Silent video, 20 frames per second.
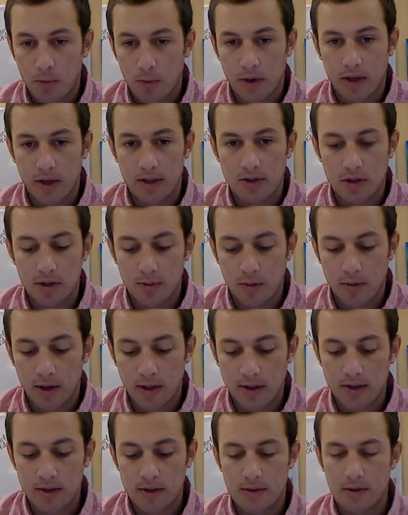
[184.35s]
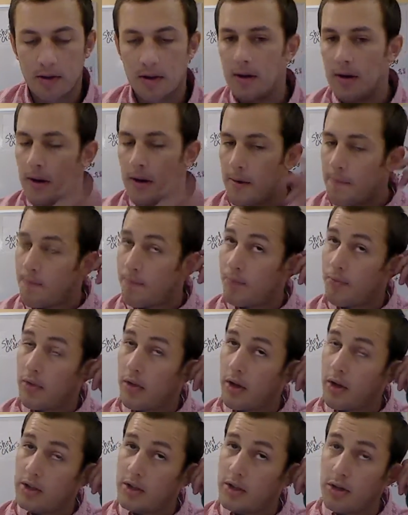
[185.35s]
when a consumer wants it.
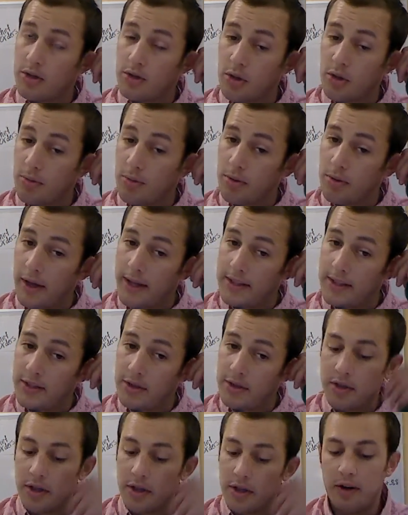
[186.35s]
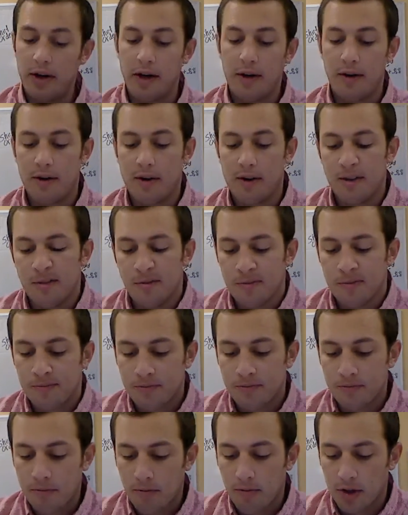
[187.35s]
There's also place utility,
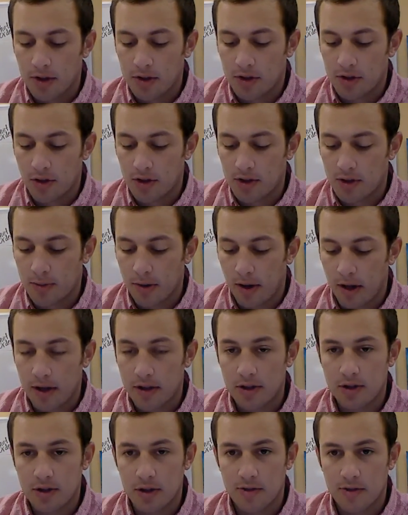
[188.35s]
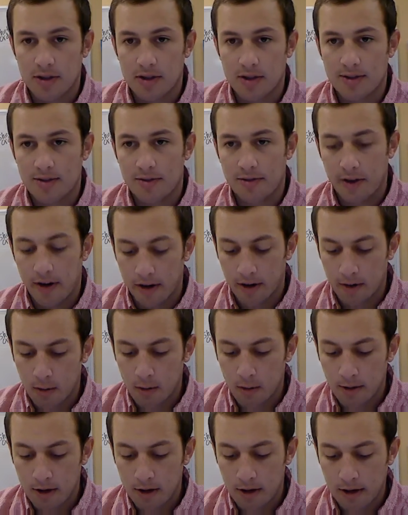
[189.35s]
ensures the product or service is
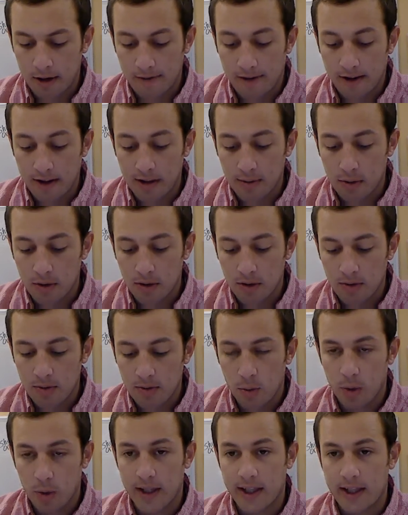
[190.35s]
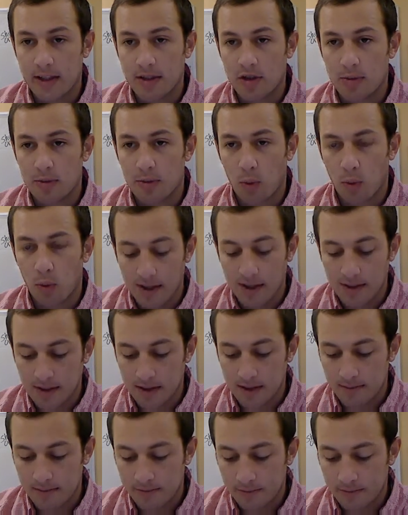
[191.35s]
available when the consumer wants
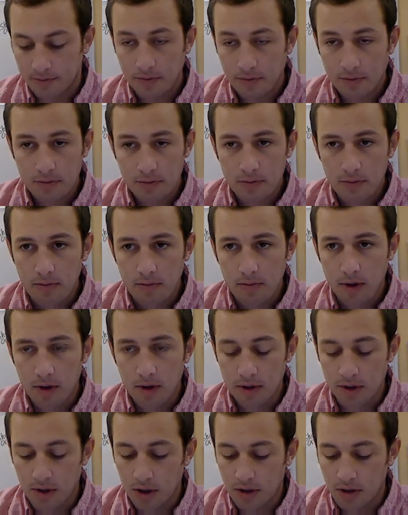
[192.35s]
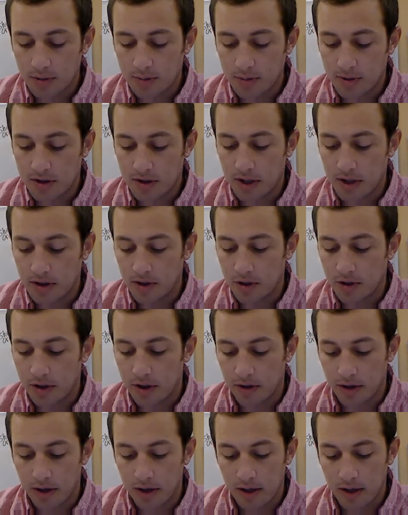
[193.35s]
it. And there's also possession
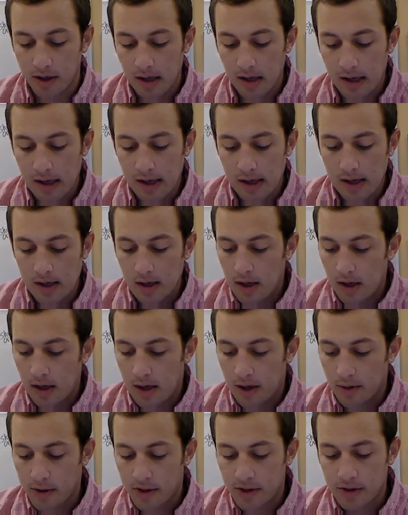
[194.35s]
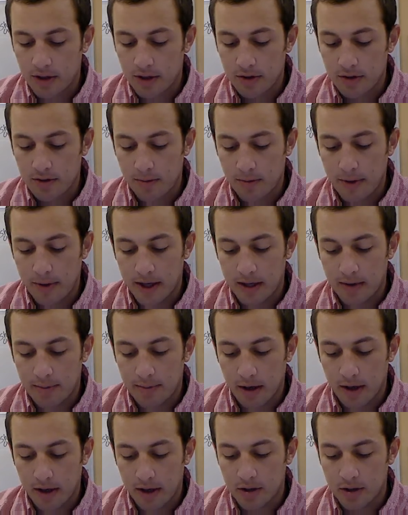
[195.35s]
utility, results from making the
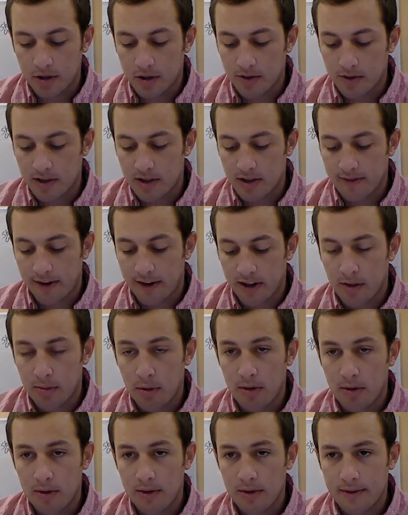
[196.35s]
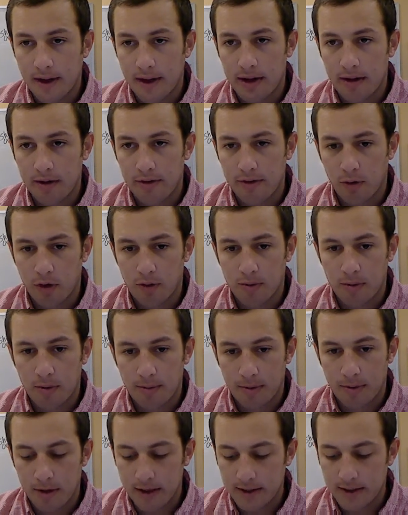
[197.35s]
product or service available at an affordable
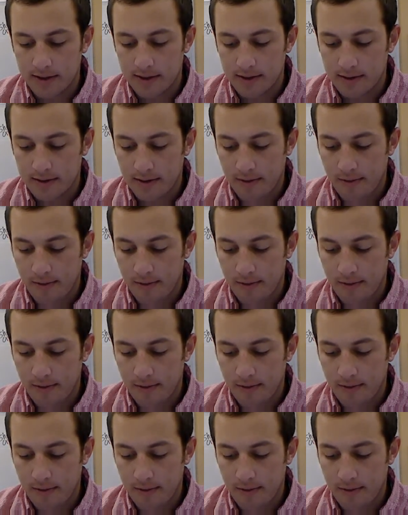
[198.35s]
price.